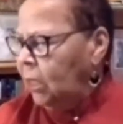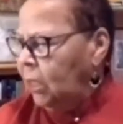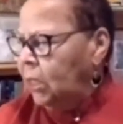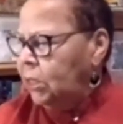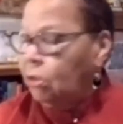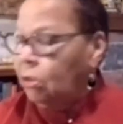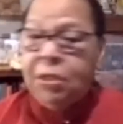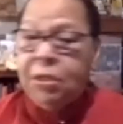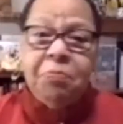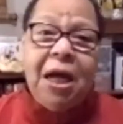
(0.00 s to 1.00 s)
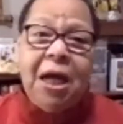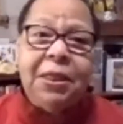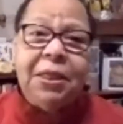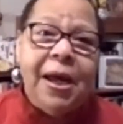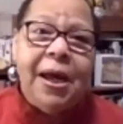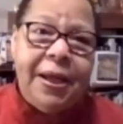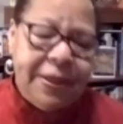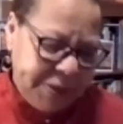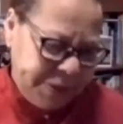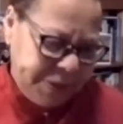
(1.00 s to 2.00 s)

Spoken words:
So in my class,